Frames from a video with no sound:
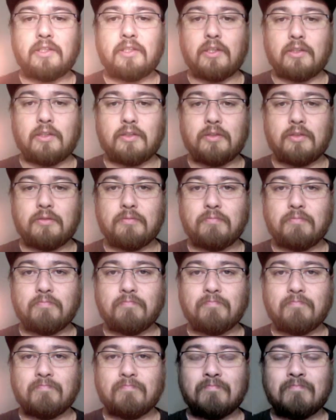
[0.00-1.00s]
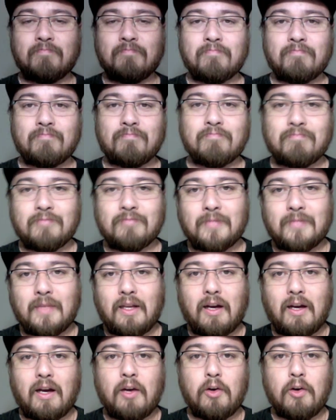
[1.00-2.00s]
it.
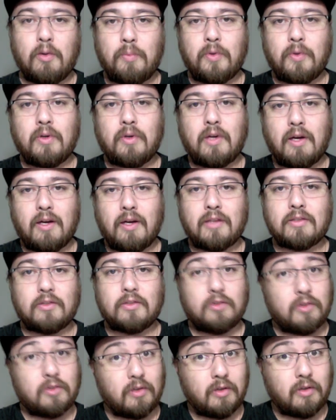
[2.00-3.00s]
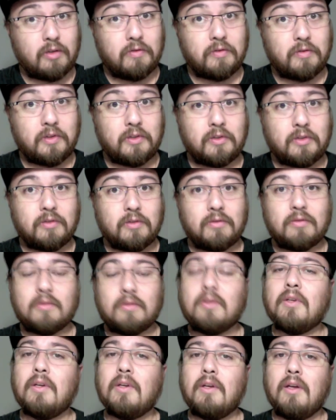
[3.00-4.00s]
I hope you guys enjoyed the video
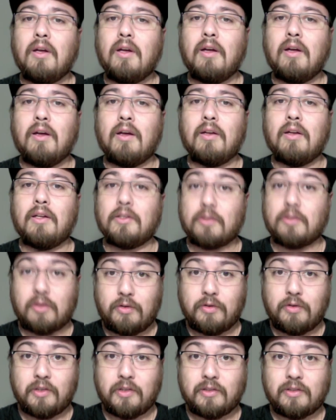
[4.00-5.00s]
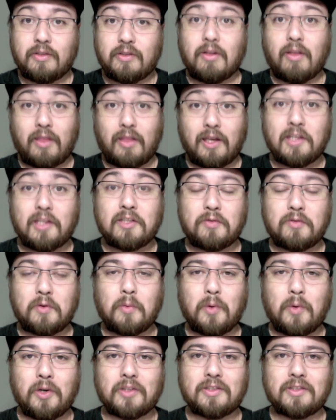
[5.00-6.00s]
and as always thanks for
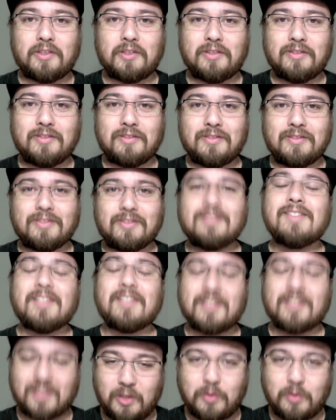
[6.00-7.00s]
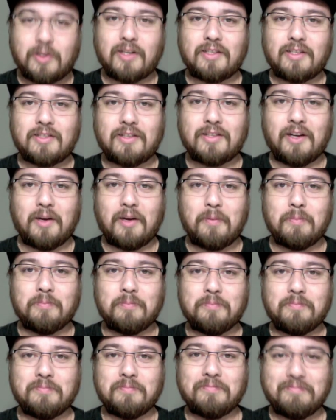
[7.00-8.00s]
watching. See you next time.
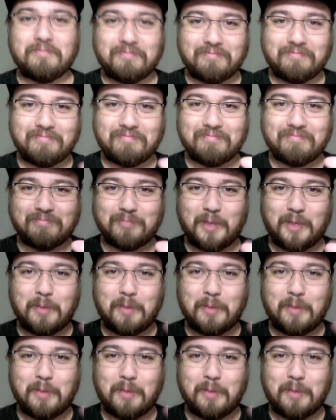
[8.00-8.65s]
Bye